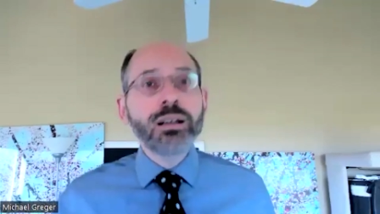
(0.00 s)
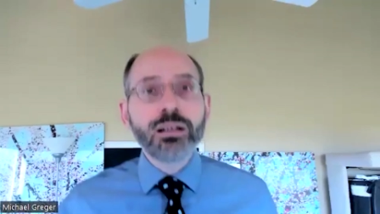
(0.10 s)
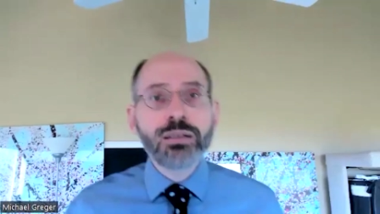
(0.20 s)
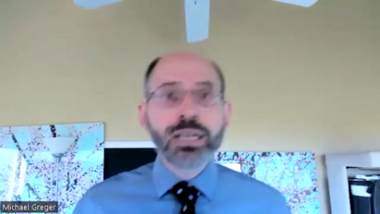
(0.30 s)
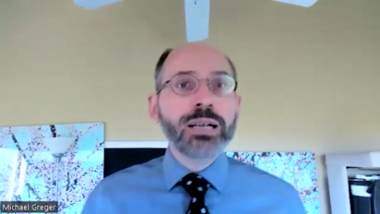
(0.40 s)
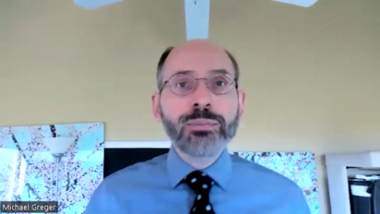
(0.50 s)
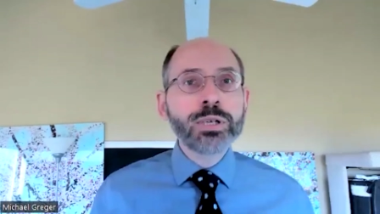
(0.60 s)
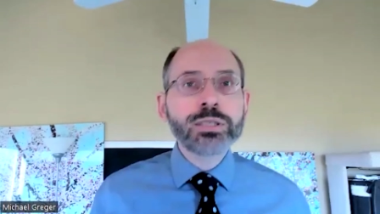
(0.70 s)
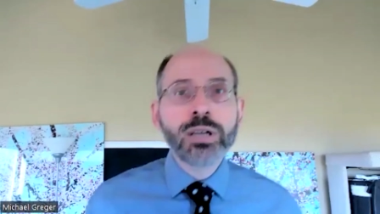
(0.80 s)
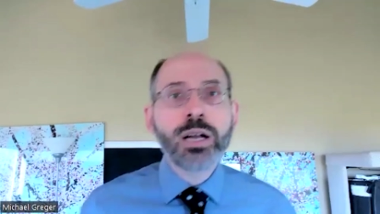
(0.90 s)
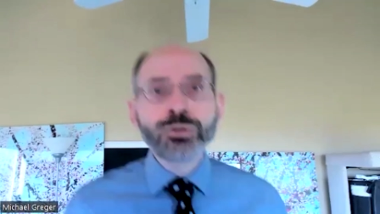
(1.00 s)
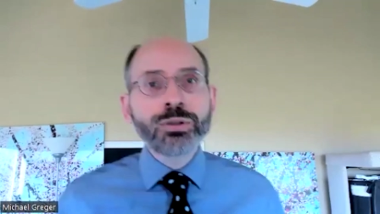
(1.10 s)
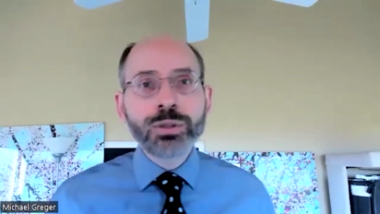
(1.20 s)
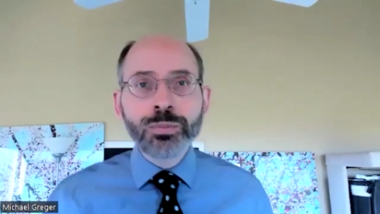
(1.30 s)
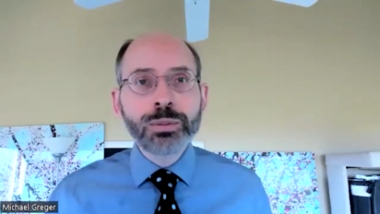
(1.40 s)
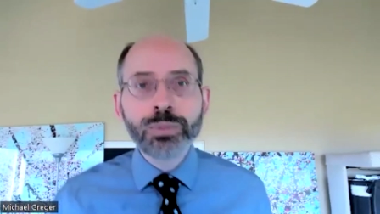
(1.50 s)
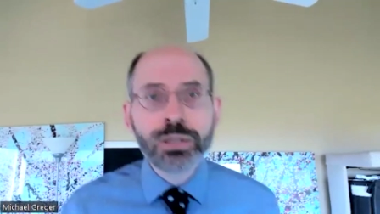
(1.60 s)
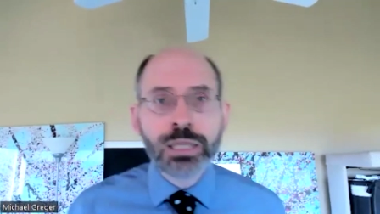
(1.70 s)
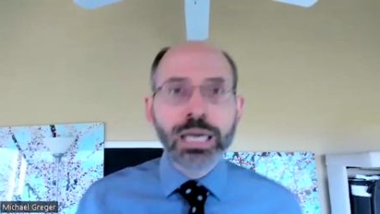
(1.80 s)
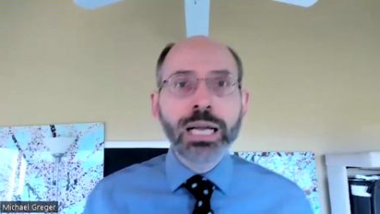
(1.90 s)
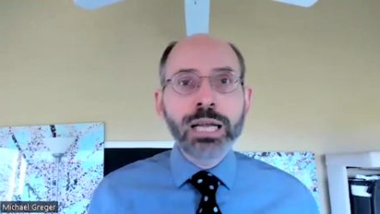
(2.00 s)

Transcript: like I'm reaching hundreds of people a day.